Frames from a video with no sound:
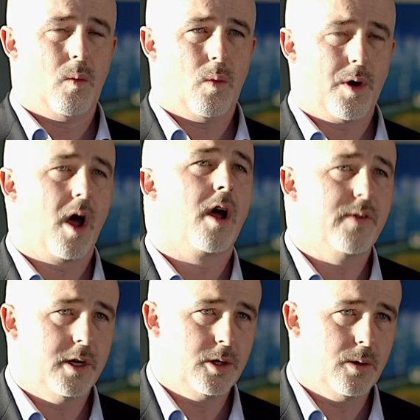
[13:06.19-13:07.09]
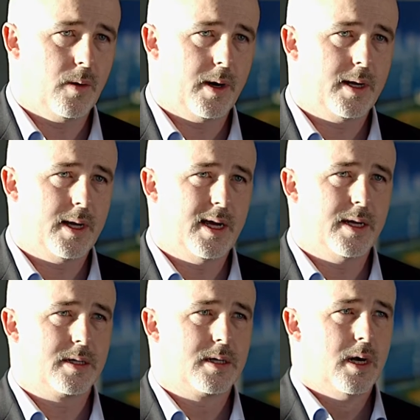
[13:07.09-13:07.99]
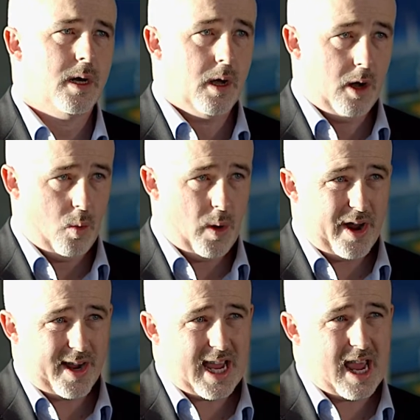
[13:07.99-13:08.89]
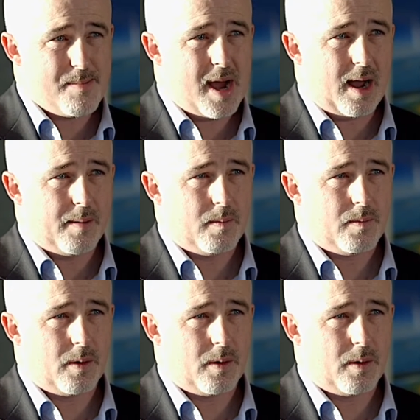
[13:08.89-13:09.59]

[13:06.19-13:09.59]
what I've enjoyed is when I came up,